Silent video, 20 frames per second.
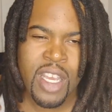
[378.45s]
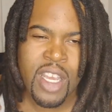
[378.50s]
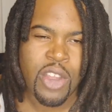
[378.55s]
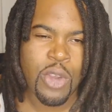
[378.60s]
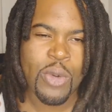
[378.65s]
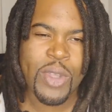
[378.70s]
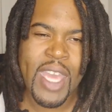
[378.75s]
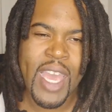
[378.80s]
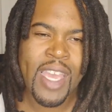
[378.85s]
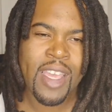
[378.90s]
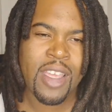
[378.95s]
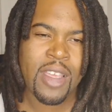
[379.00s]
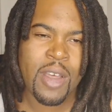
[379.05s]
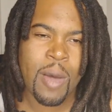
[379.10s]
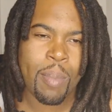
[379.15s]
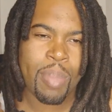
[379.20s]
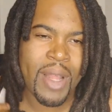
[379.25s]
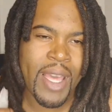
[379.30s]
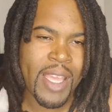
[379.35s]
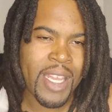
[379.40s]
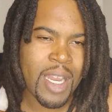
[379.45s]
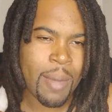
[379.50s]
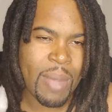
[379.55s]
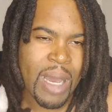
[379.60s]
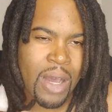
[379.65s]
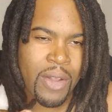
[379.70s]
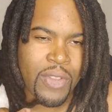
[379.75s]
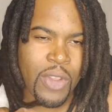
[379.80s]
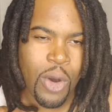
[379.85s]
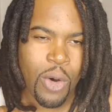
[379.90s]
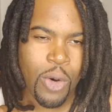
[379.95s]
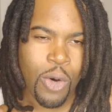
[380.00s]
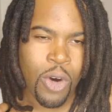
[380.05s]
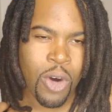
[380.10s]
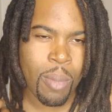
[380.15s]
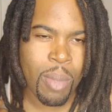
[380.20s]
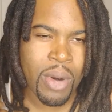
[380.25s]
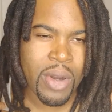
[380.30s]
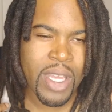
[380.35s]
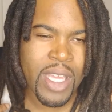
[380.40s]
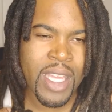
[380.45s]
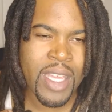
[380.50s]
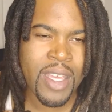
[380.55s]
You can't complain about the horrible